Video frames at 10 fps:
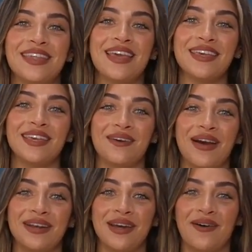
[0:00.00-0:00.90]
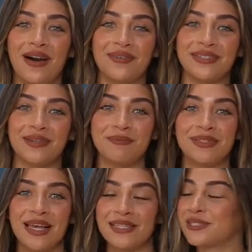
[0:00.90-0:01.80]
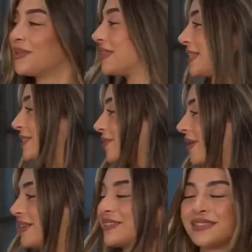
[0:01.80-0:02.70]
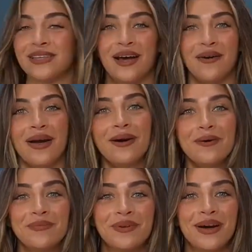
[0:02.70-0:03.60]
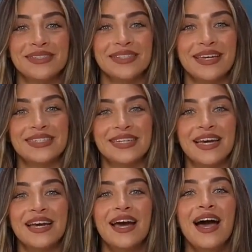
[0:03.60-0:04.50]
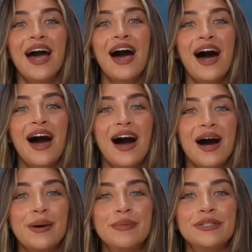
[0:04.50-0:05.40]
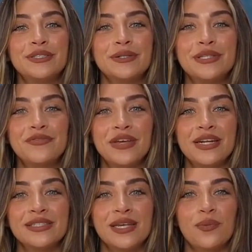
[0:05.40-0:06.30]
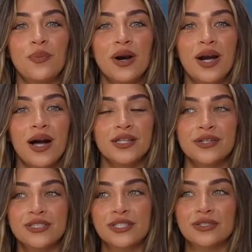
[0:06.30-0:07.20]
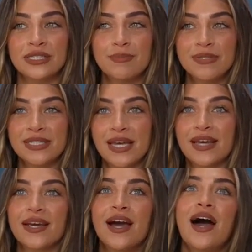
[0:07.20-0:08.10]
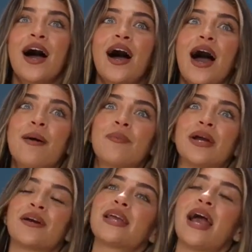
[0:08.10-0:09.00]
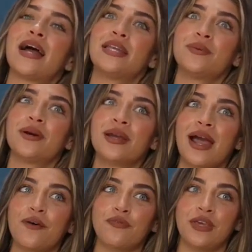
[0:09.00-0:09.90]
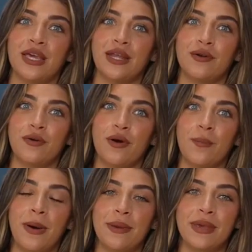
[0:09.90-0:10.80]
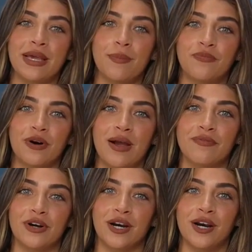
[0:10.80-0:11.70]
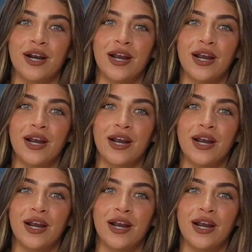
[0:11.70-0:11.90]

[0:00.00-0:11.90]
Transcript: Thank you. I know, I was obsessed with this one, so I hope you guys liked it. Josephina said, what color is your lipstick? I'm wearing Anywhere Caffeine by Makeup Forever.